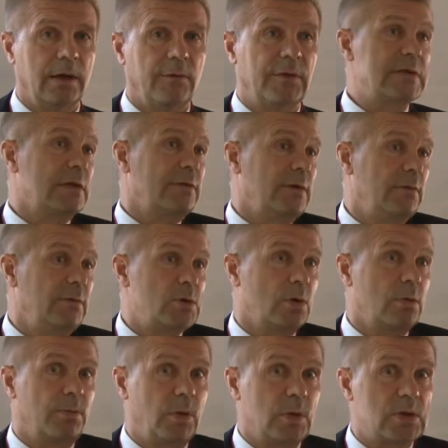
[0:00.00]
first of all, we
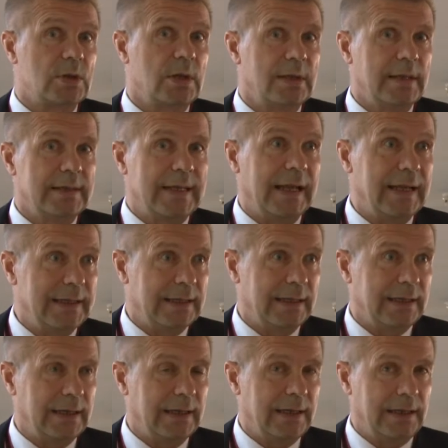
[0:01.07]
should push talent
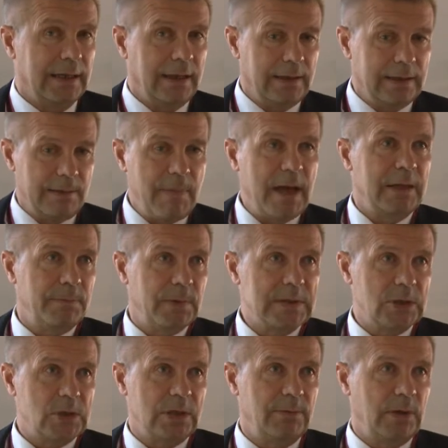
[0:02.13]
in the main position,